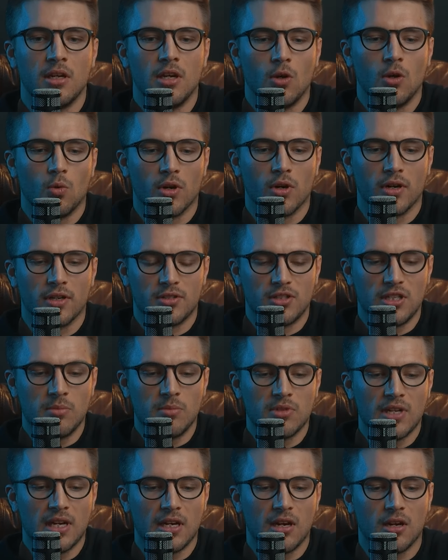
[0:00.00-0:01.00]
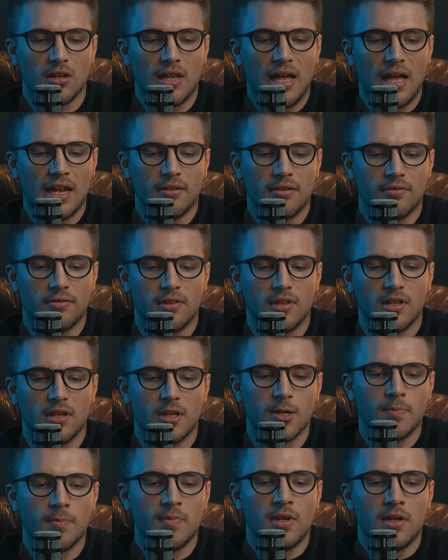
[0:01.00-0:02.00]
where it seems like a lot of
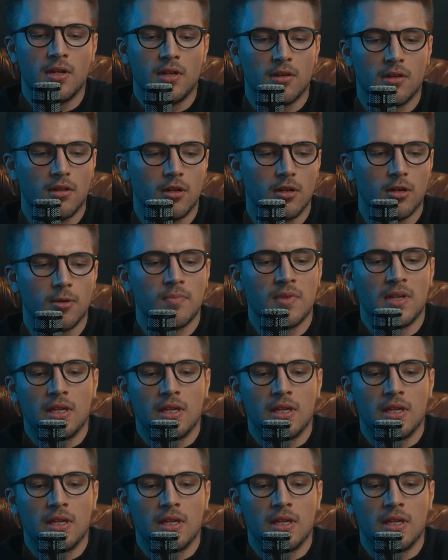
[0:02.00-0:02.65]
the the